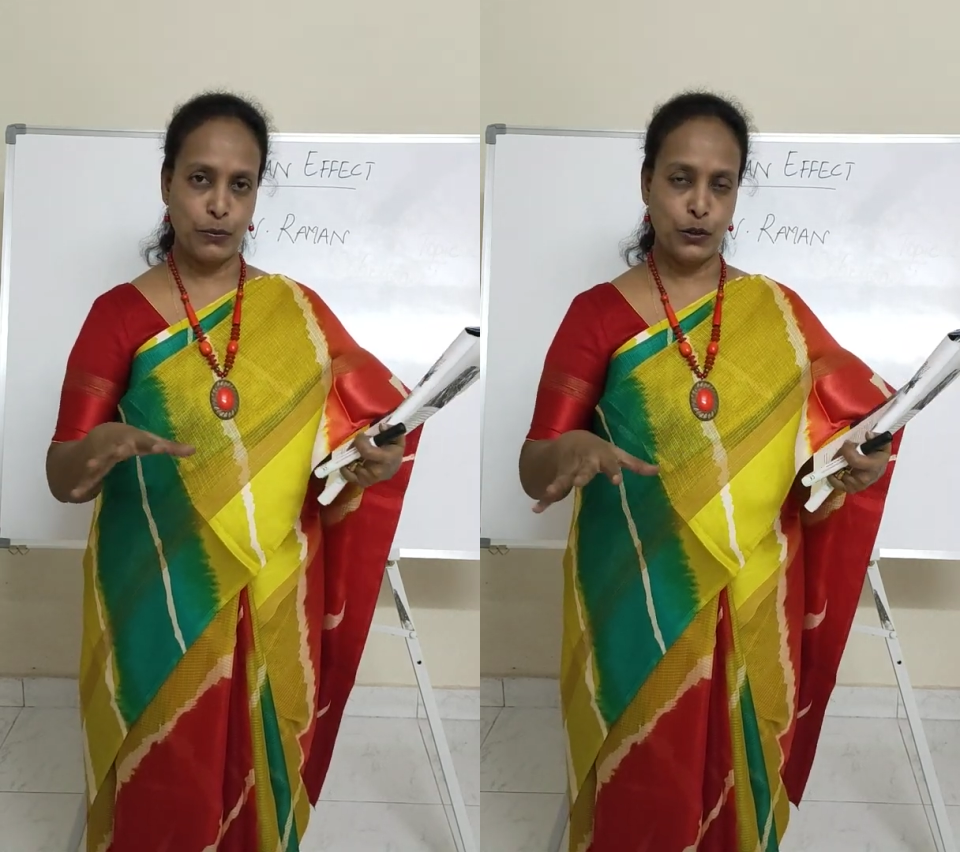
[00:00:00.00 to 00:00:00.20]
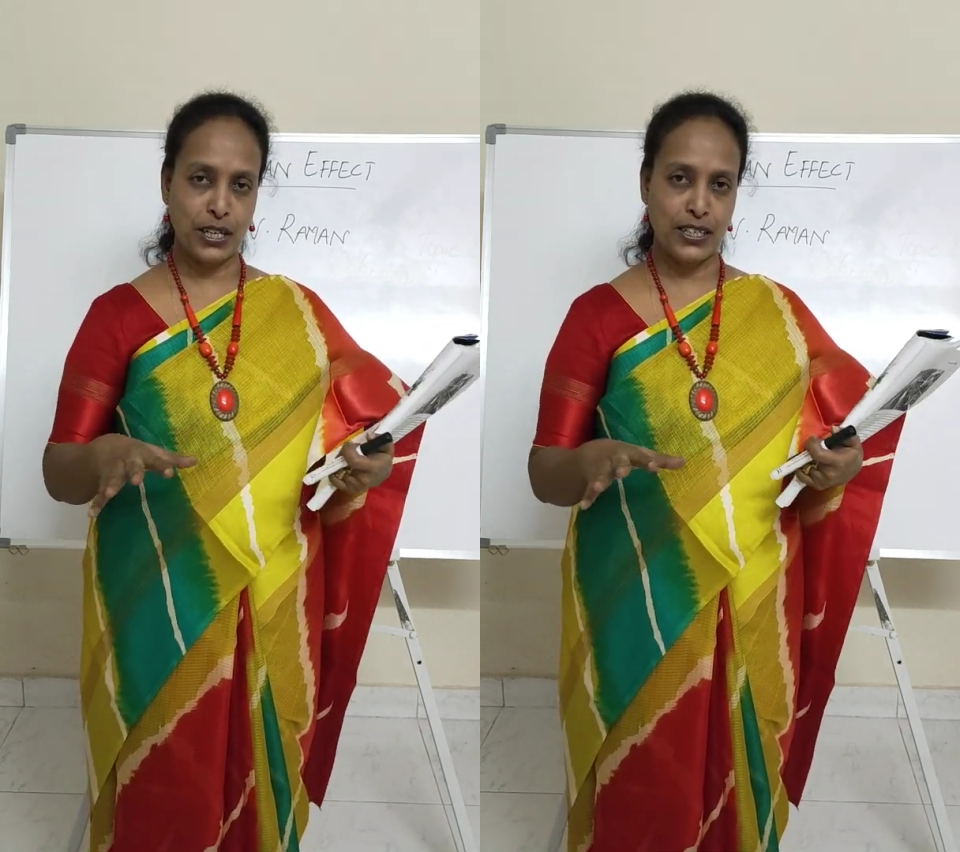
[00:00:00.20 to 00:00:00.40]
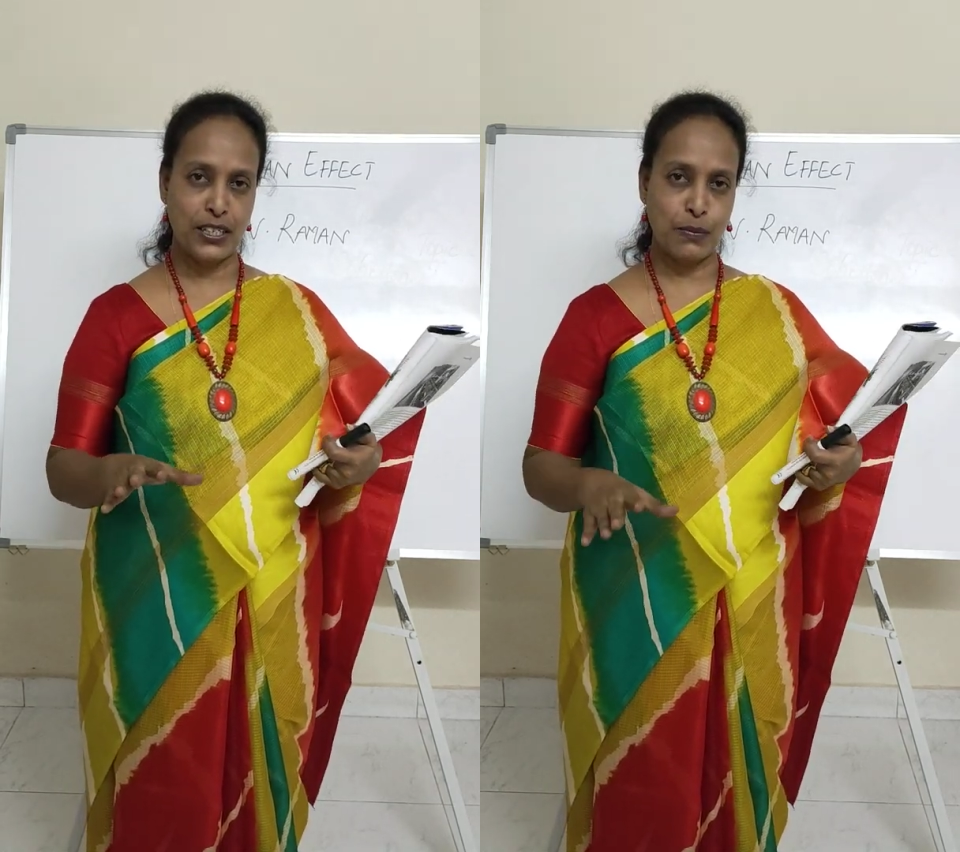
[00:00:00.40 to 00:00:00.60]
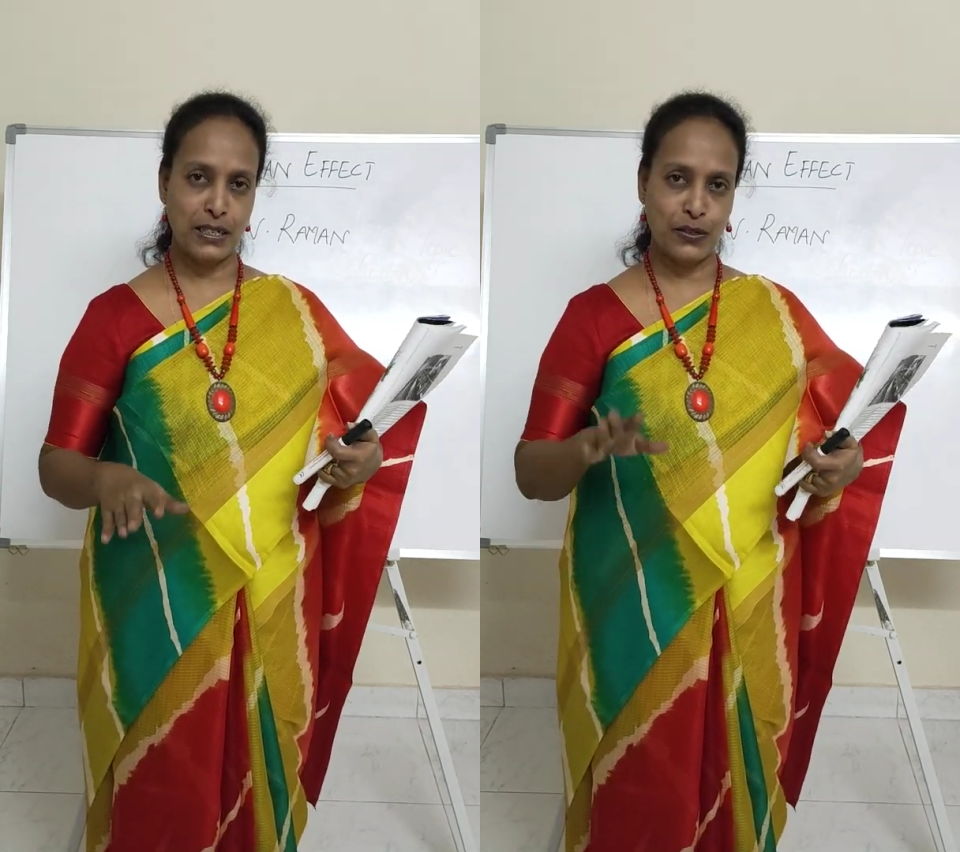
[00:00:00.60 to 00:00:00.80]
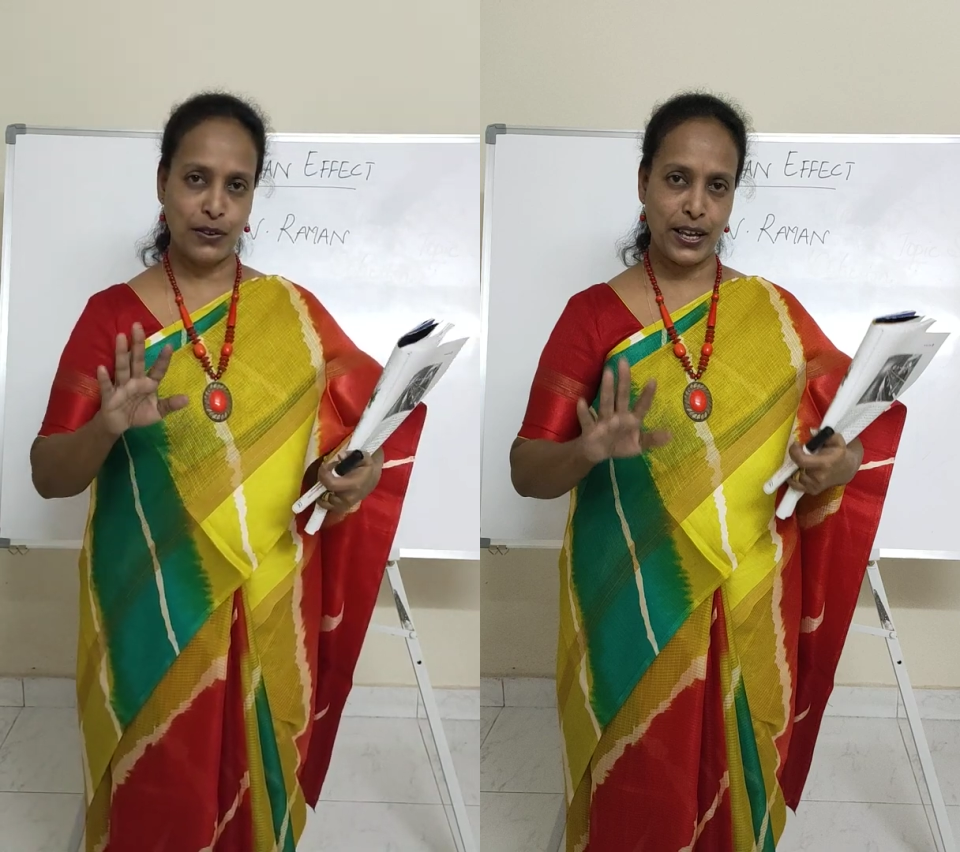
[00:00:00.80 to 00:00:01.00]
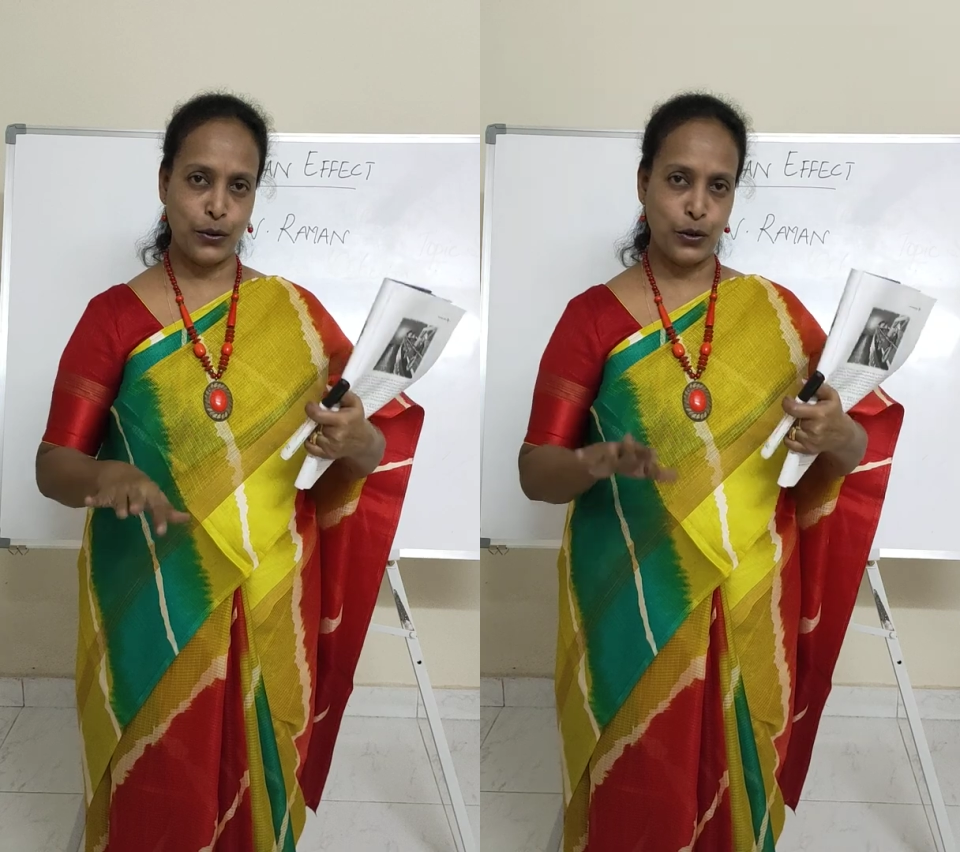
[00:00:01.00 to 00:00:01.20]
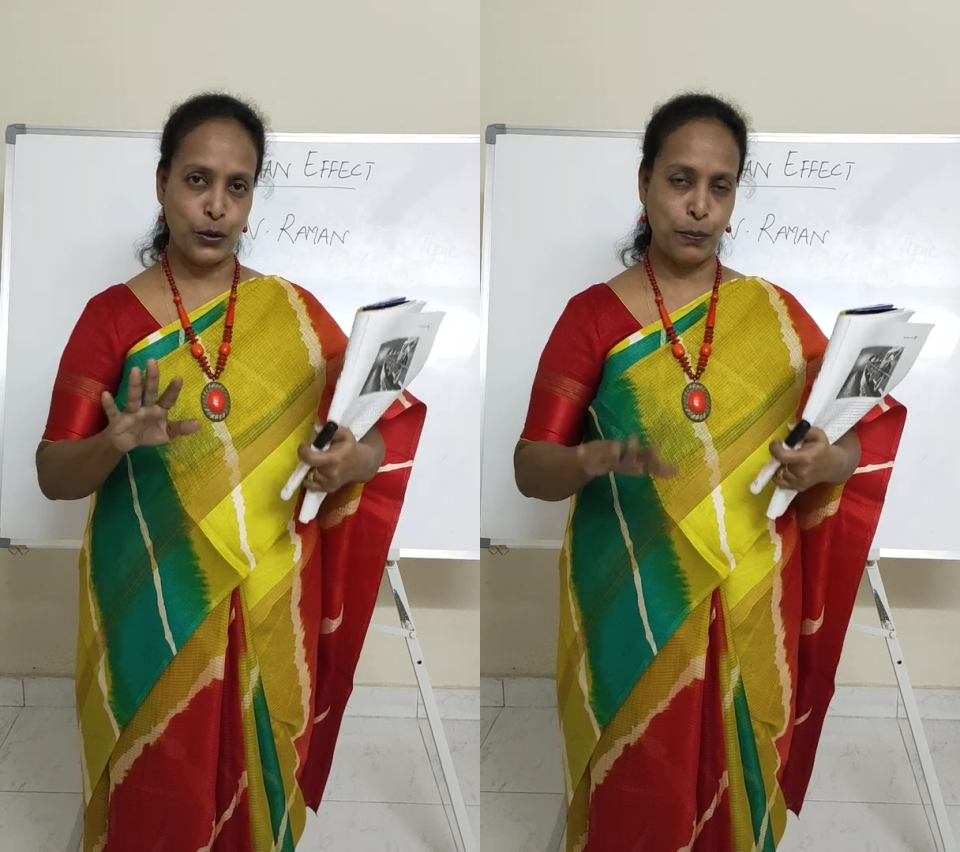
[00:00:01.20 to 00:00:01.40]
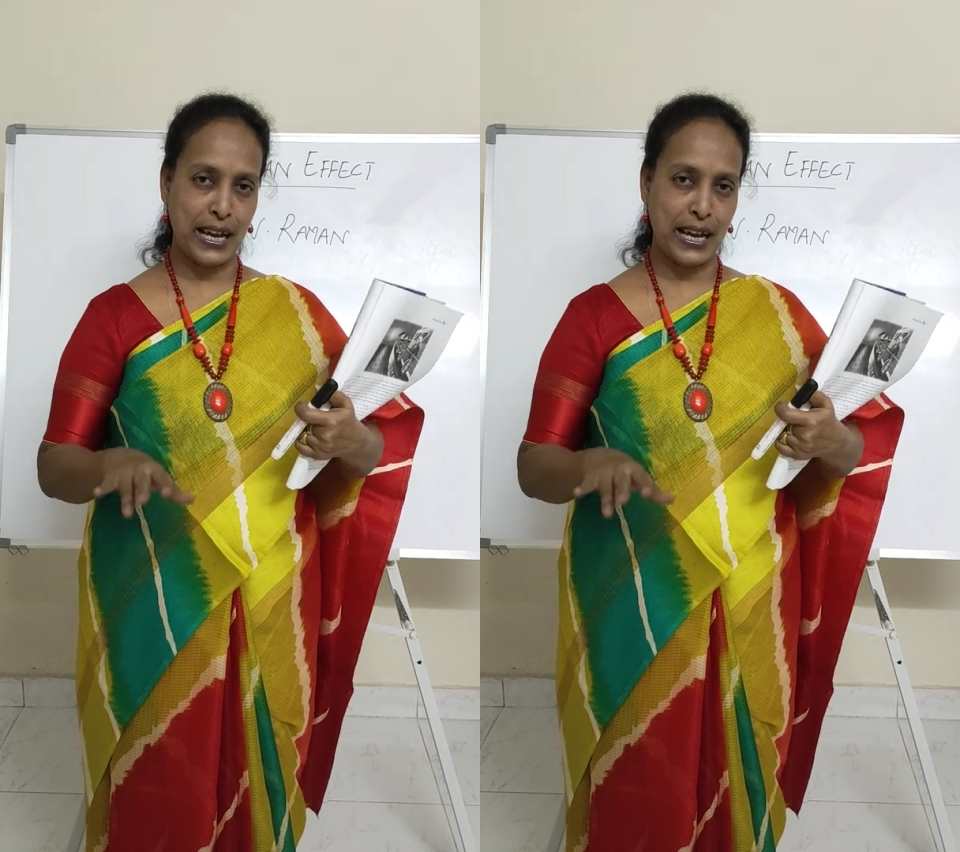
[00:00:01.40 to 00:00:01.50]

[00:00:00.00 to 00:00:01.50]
musical instruments, where you